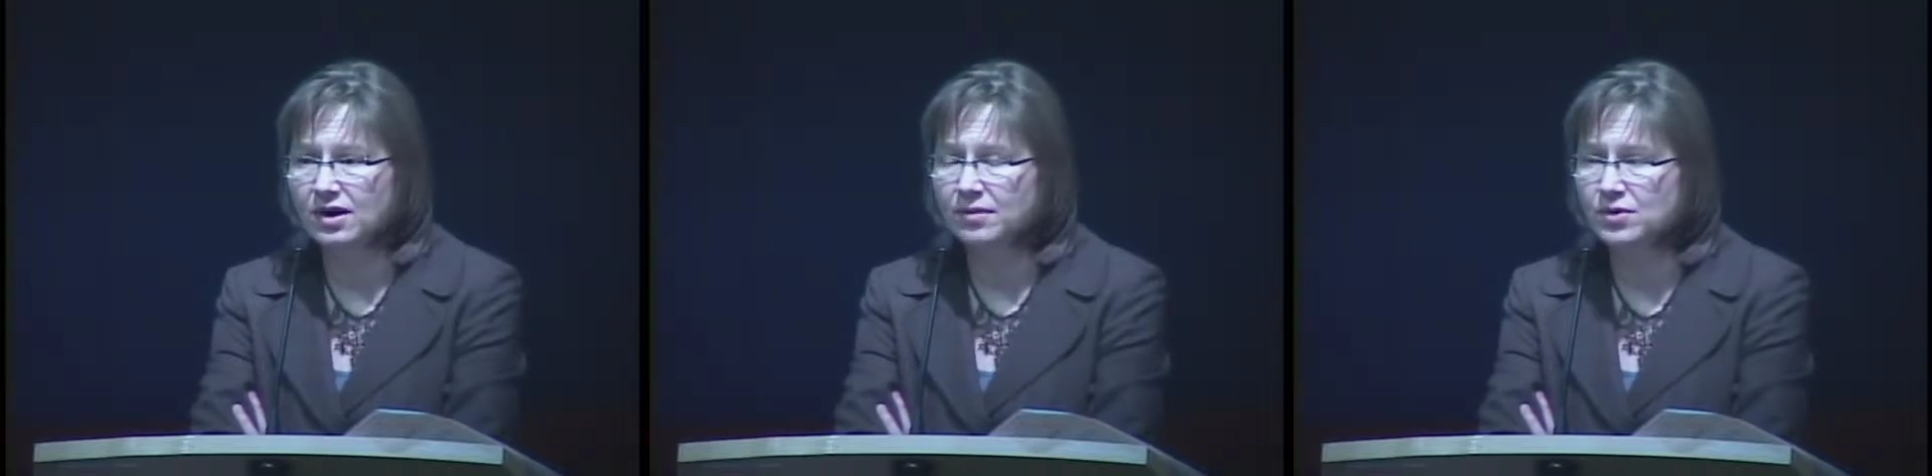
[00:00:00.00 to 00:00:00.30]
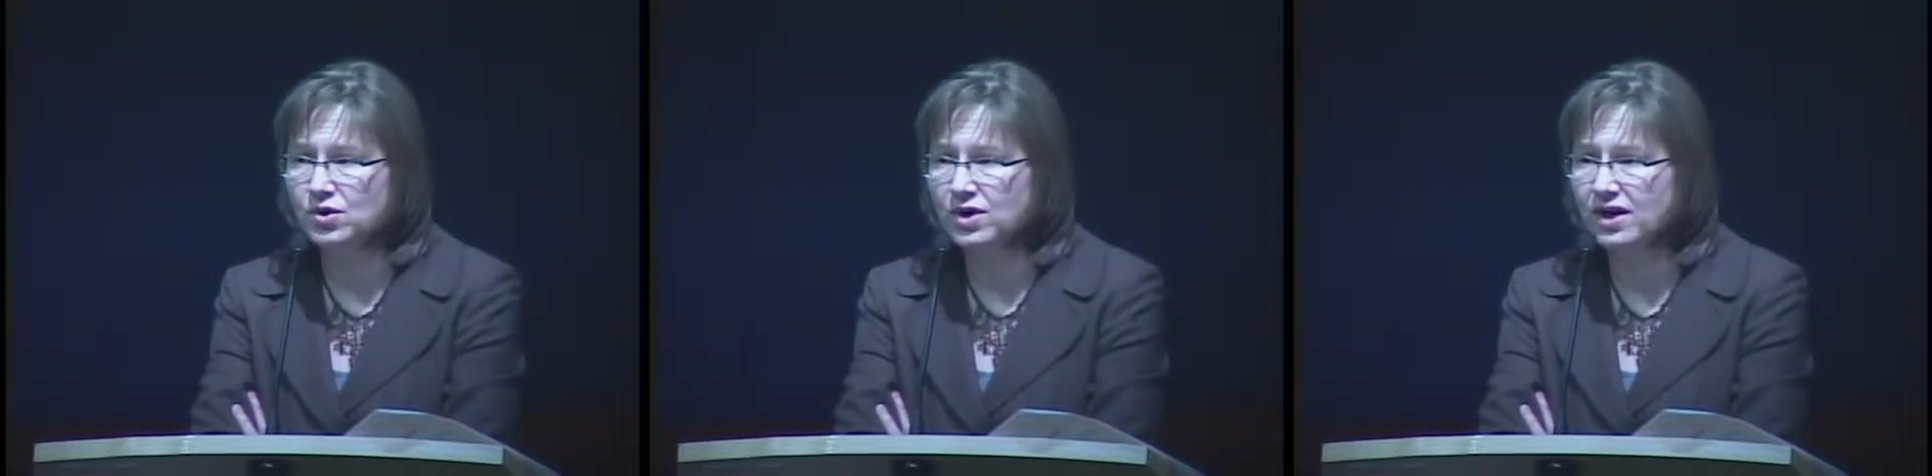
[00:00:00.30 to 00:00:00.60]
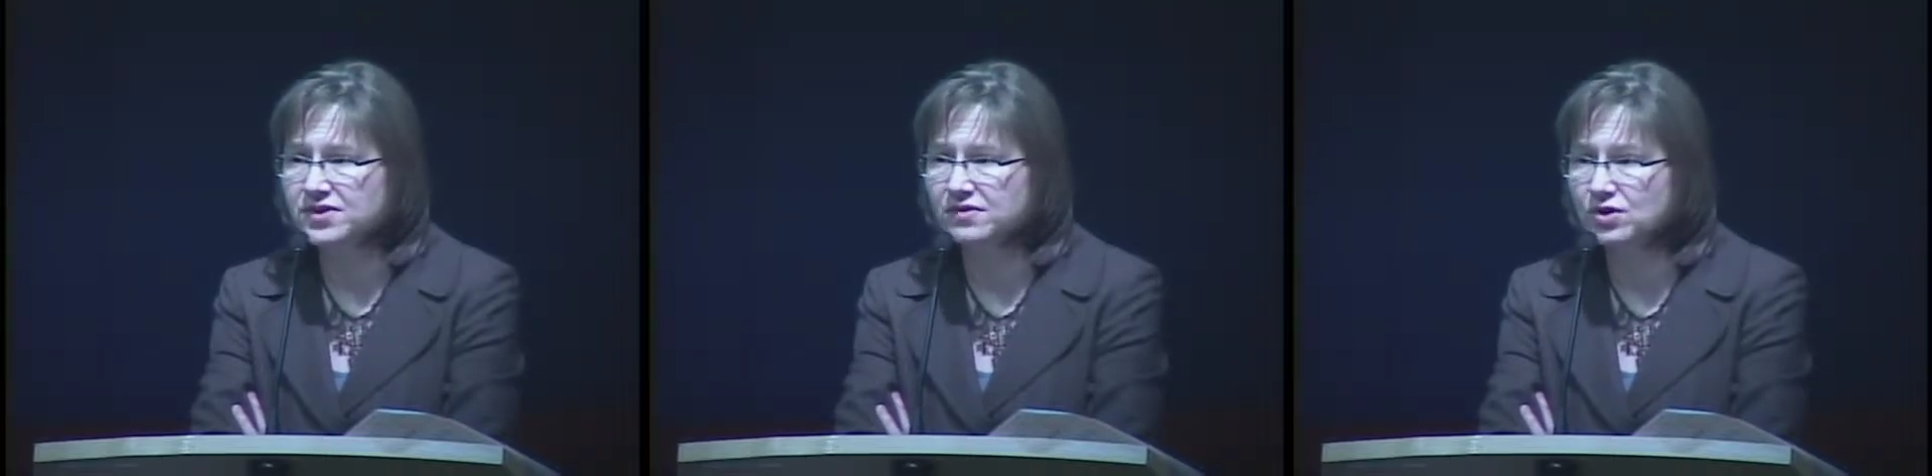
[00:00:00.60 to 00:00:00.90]
new
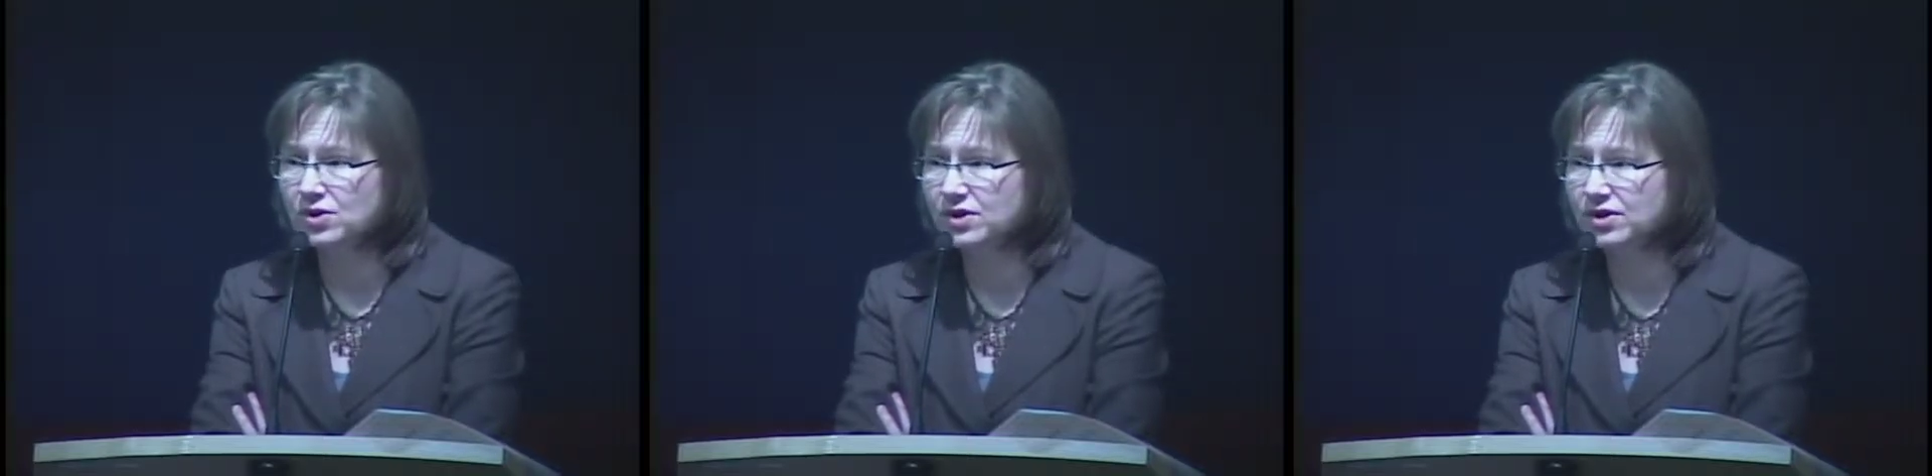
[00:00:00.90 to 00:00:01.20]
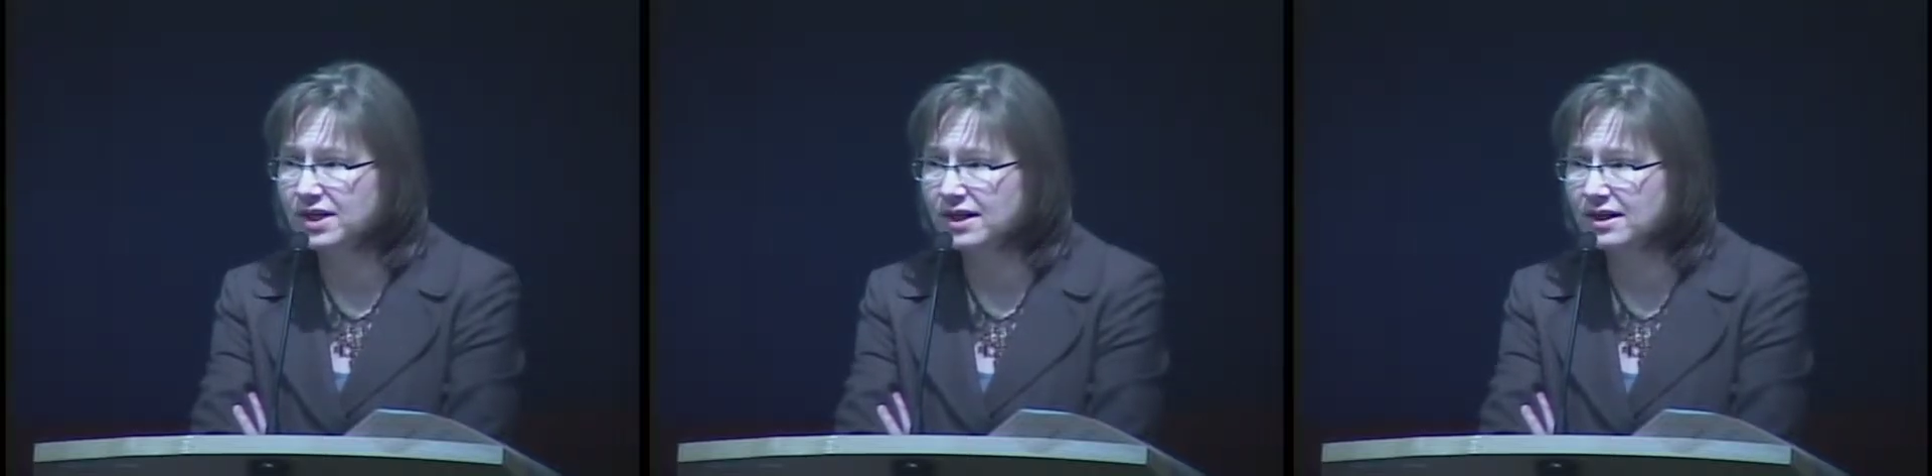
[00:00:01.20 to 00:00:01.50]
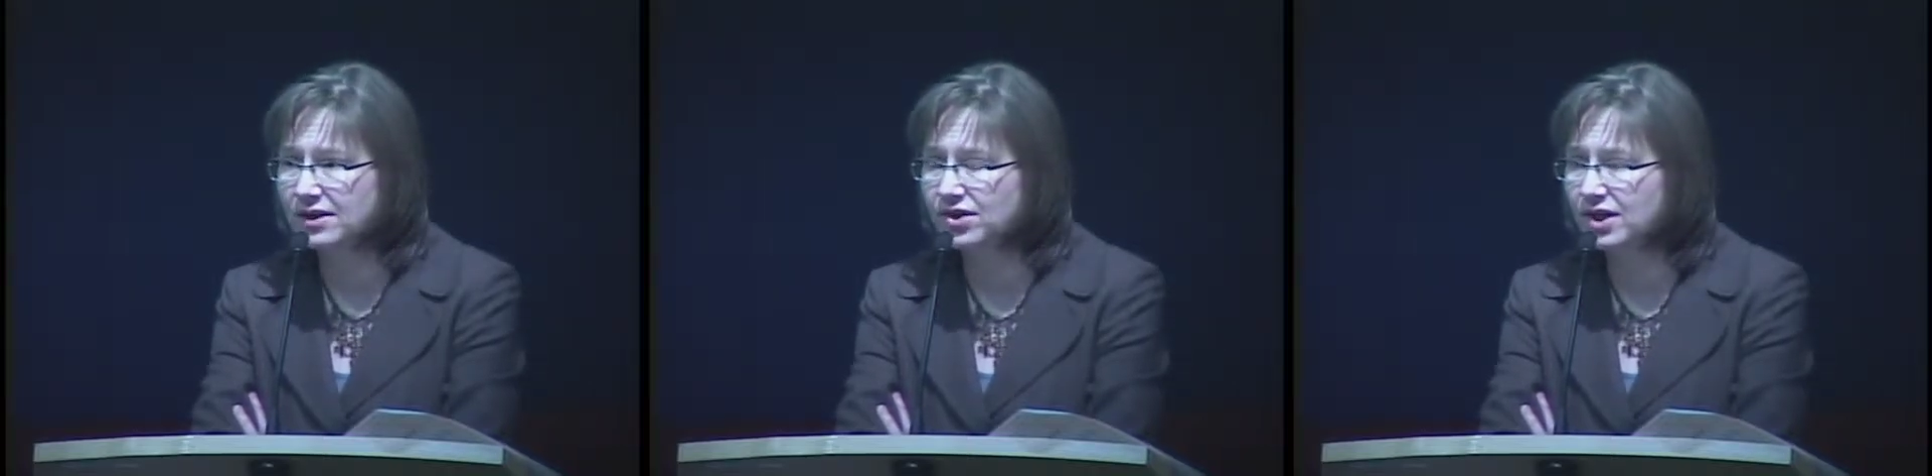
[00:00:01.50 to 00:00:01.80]
kinds of nuclear
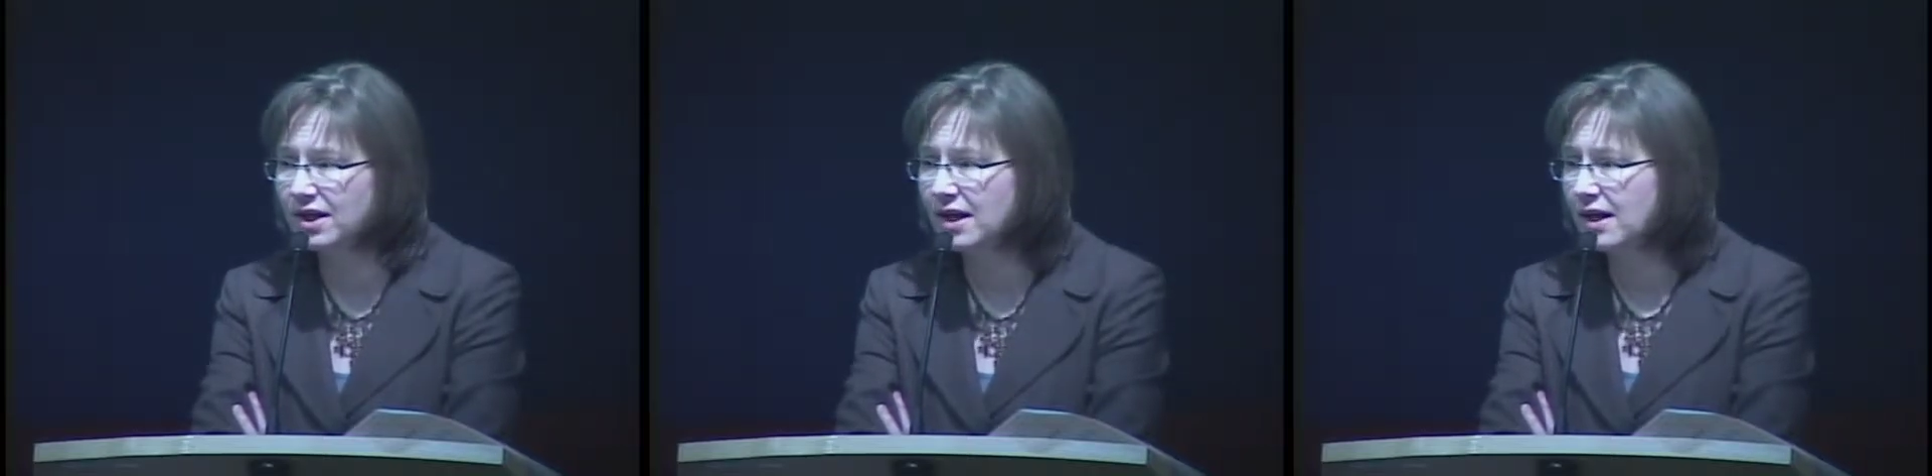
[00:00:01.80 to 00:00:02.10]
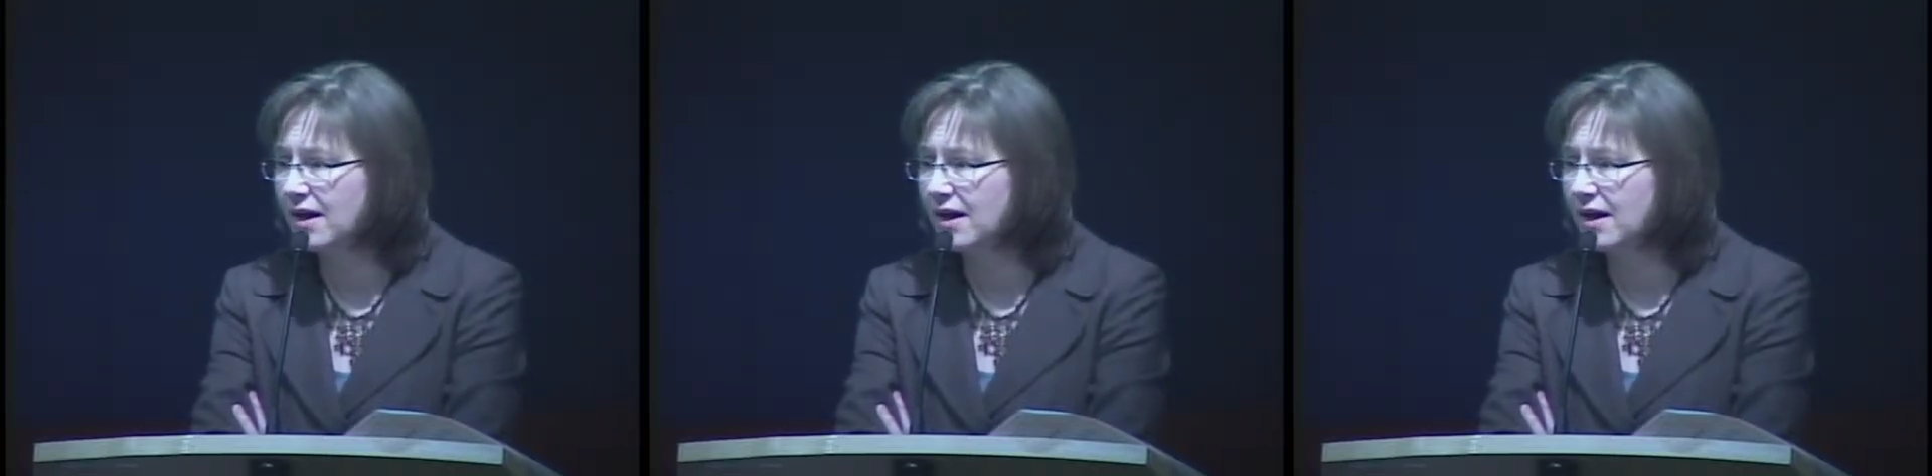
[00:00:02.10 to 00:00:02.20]
technology.